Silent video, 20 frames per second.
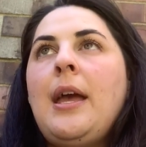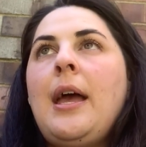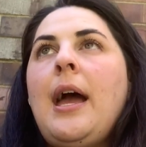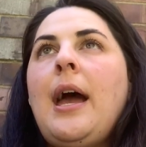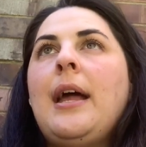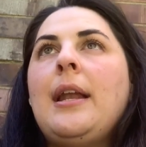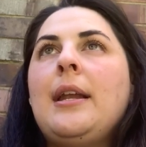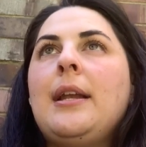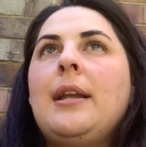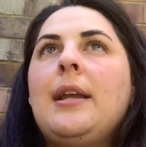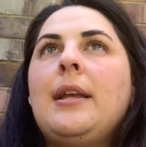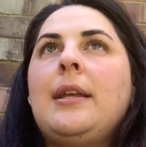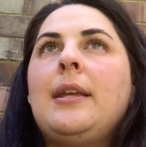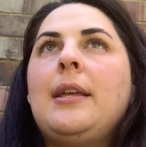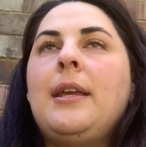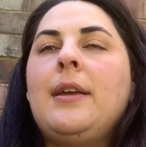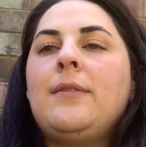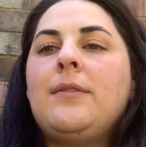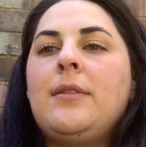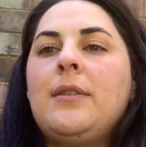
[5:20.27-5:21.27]
and
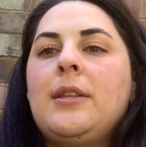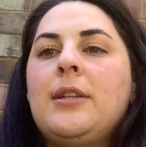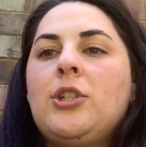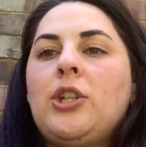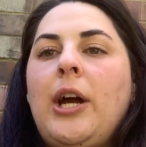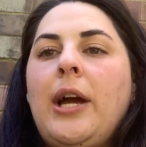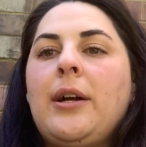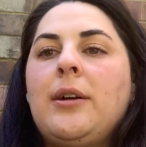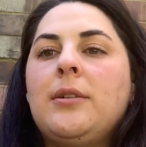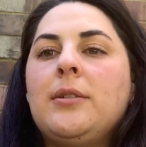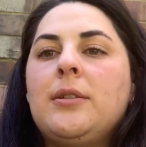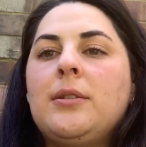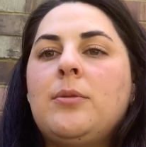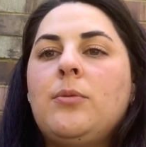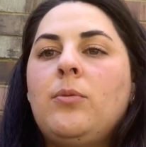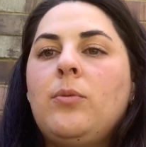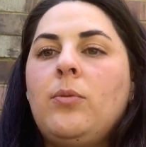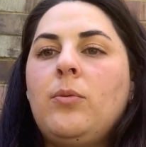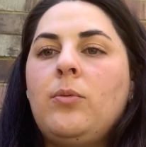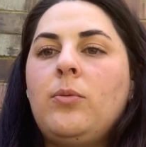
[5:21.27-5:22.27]
give the child,
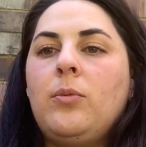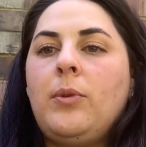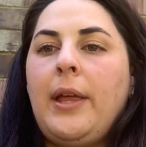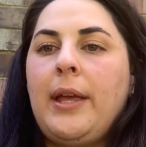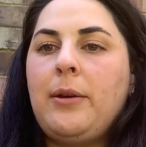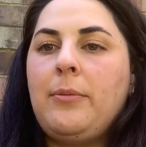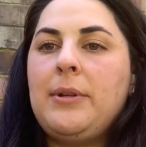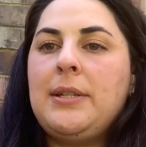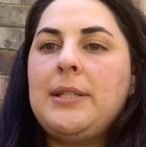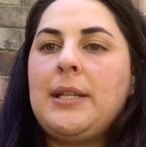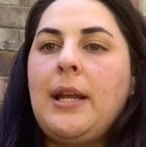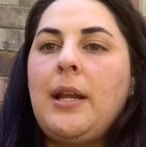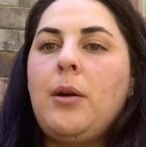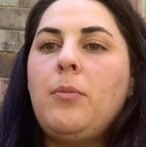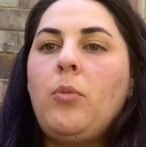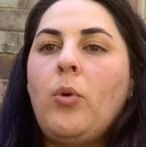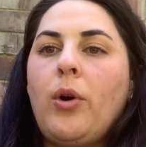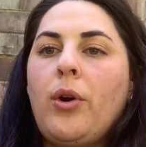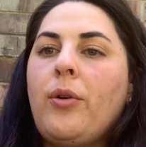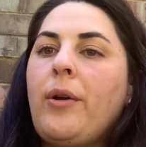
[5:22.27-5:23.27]
like we said, a
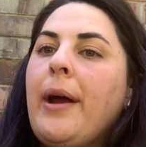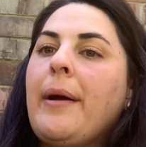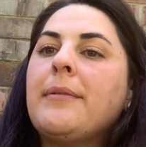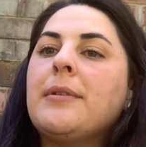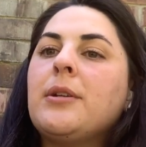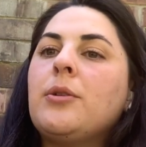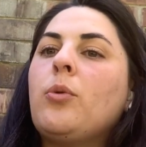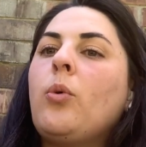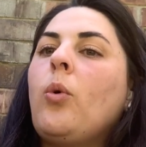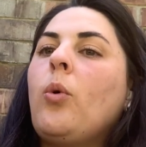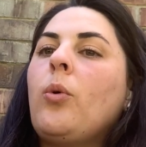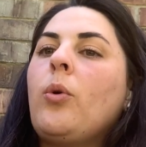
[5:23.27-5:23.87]
more grounded,